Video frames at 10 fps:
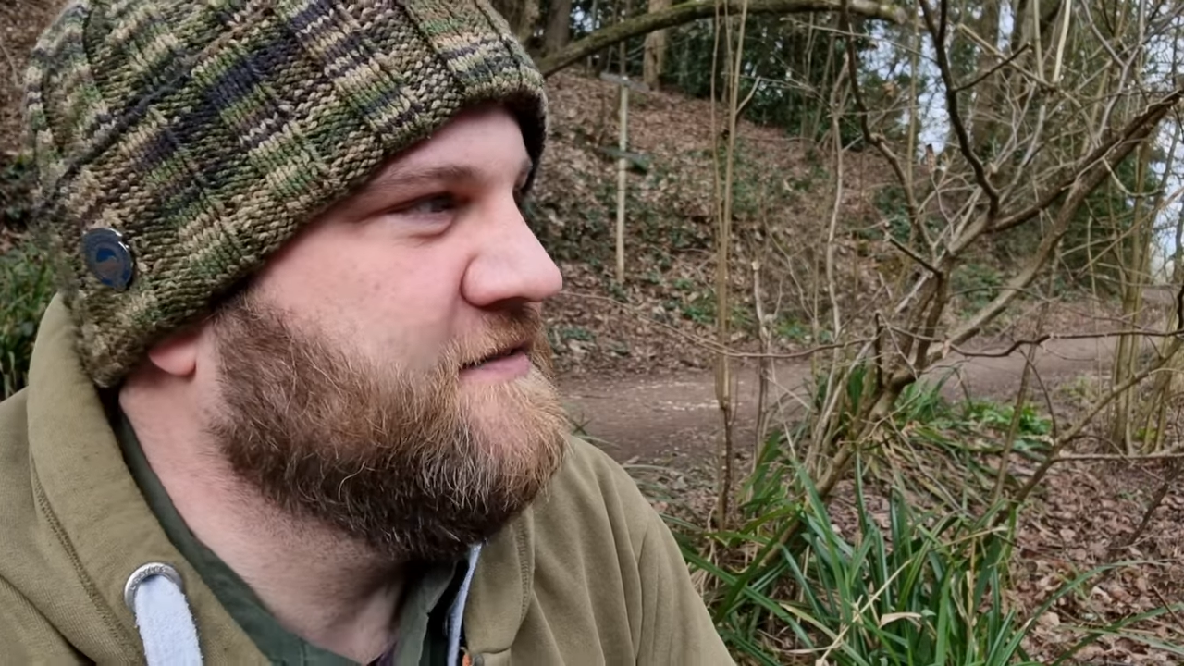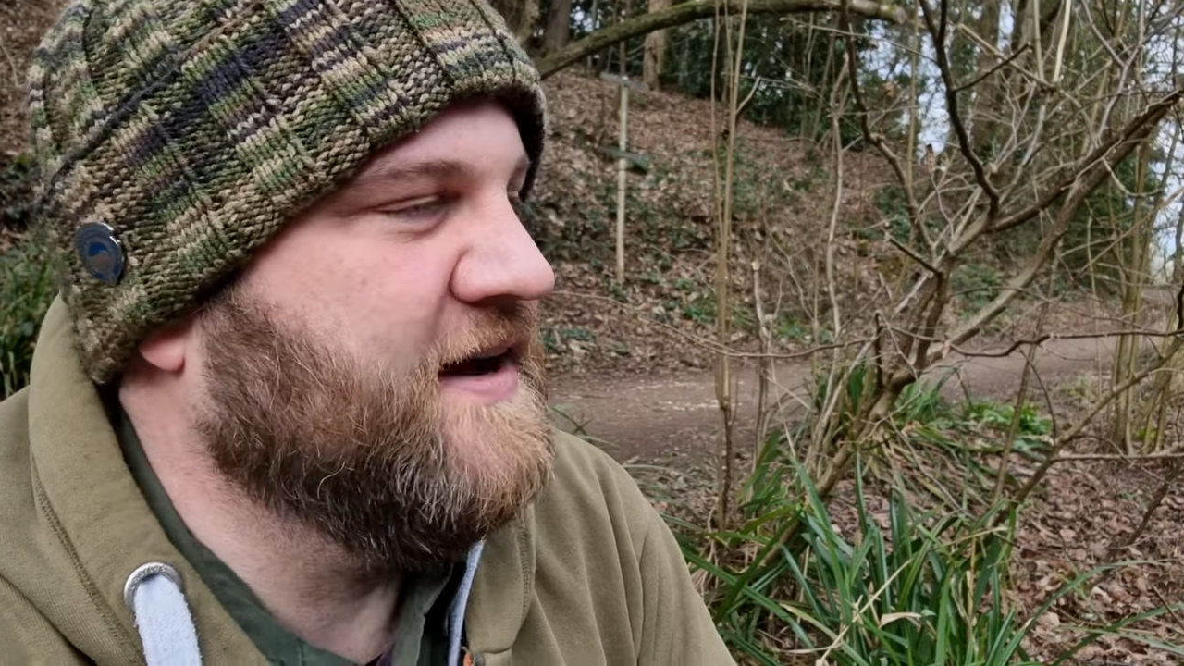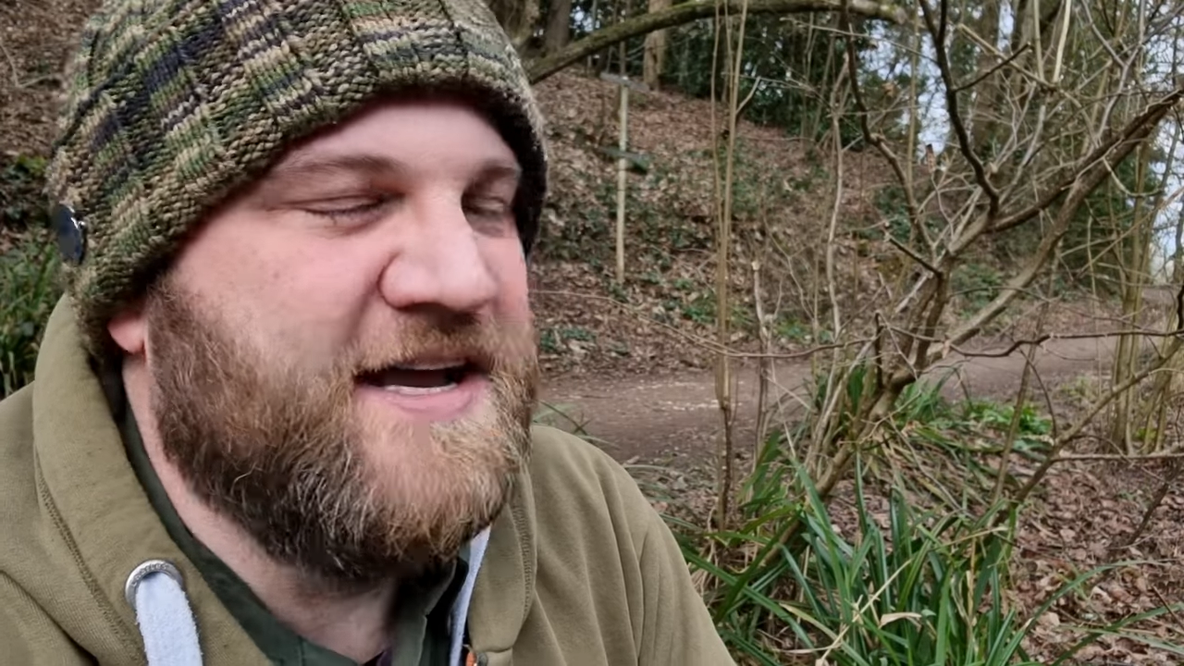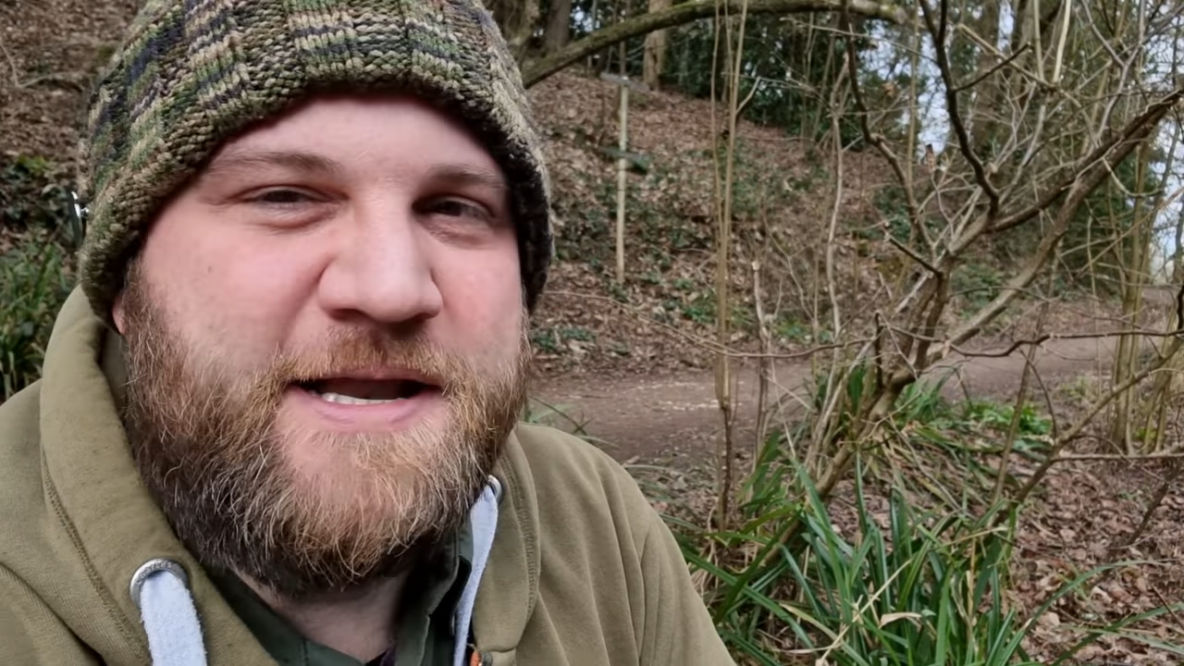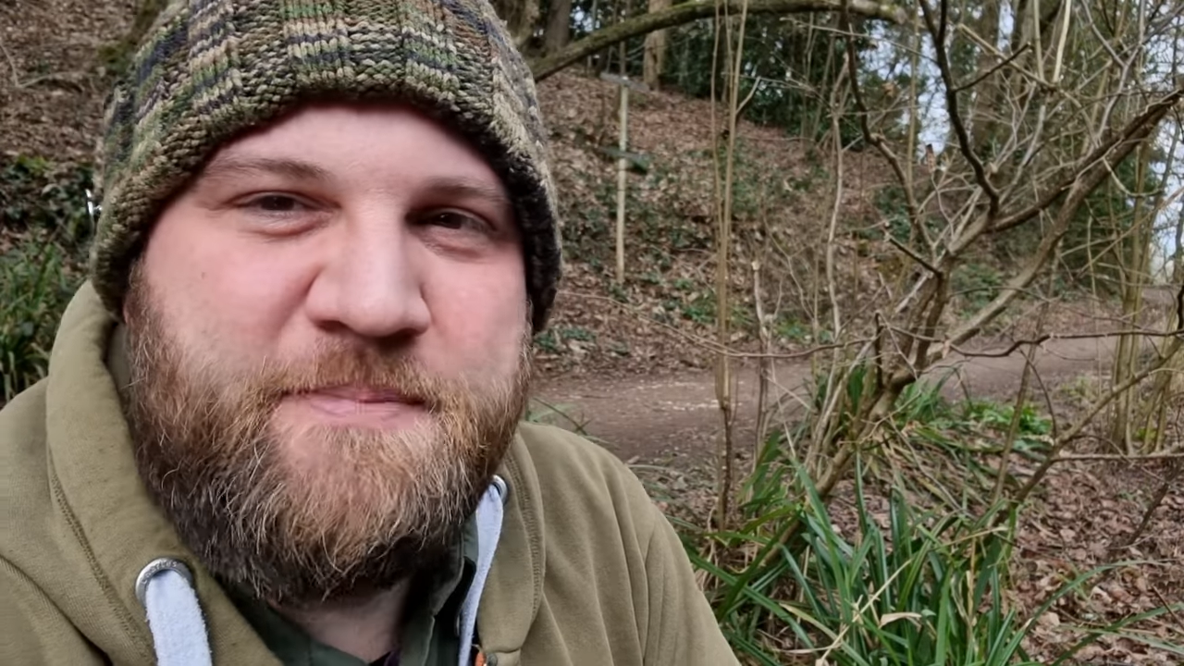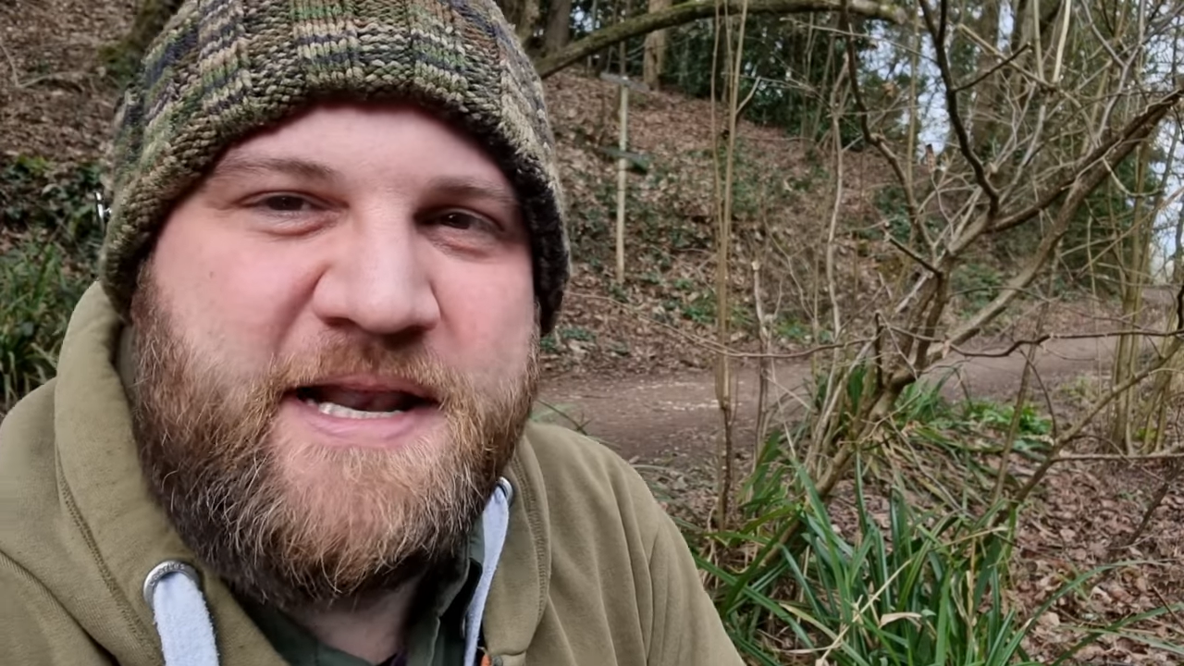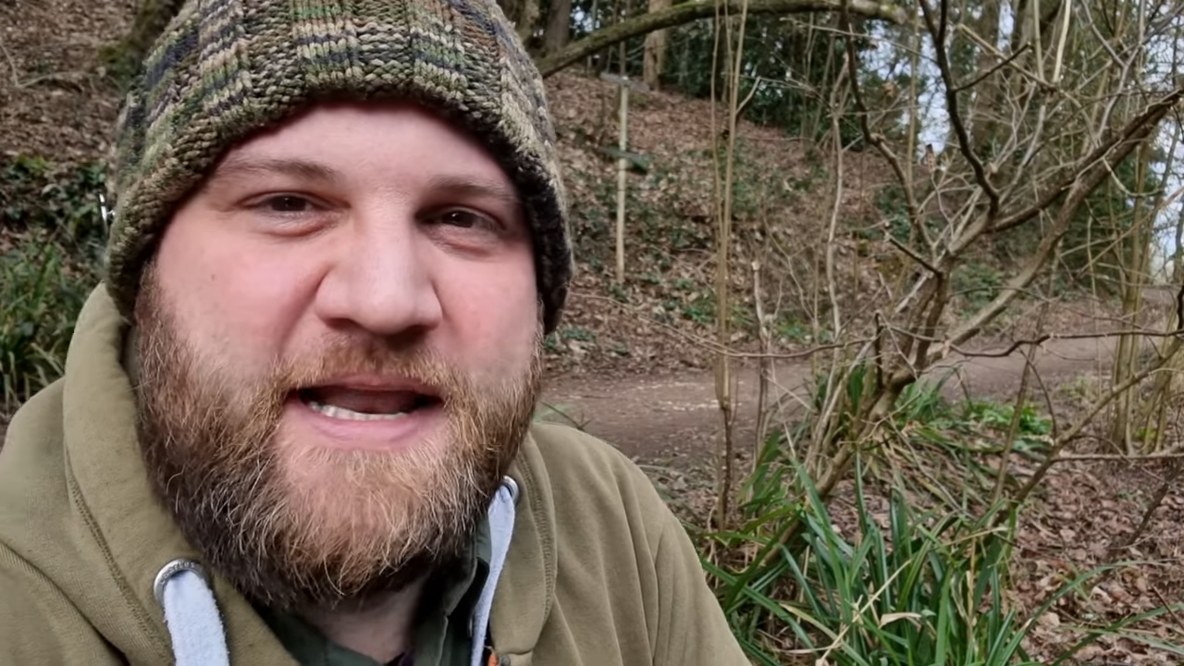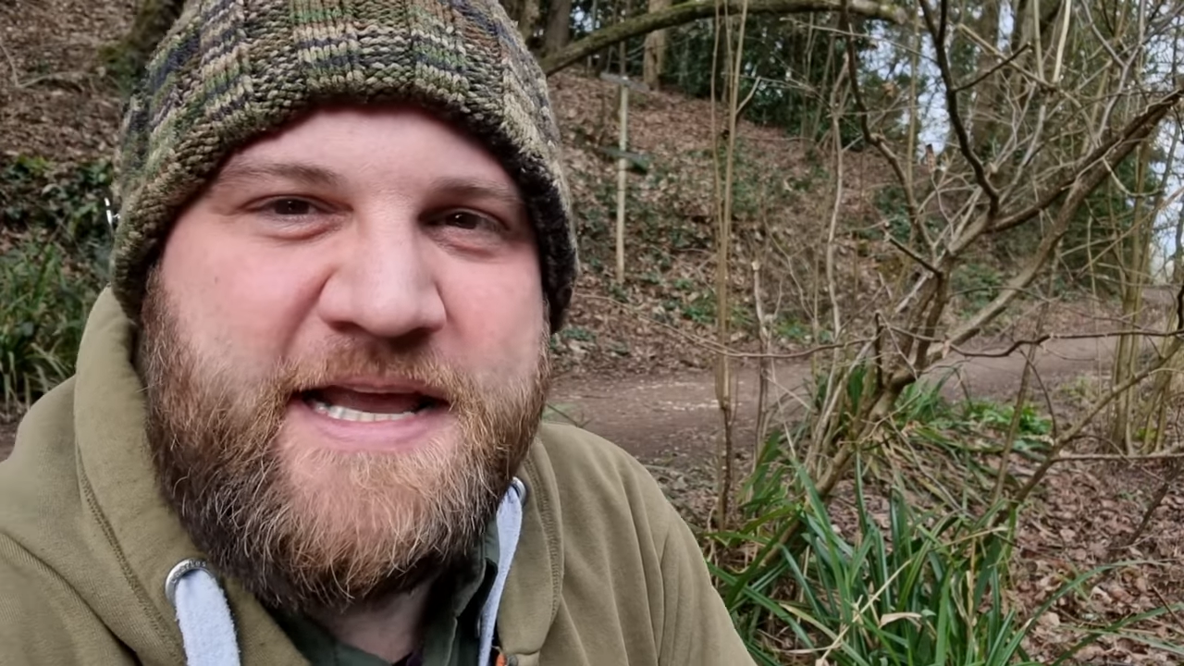that in the Middle